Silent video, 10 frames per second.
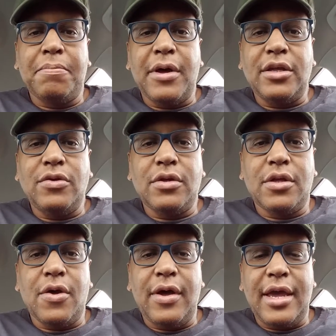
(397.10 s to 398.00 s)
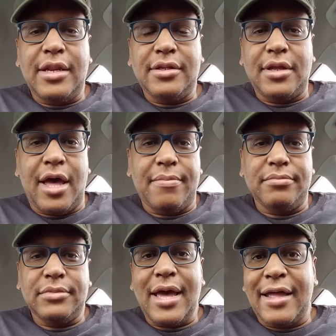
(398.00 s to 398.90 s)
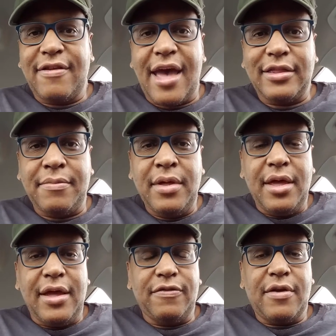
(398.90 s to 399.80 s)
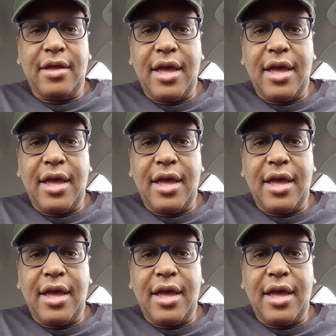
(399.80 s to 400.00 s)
But you can go ahead and contact them and say,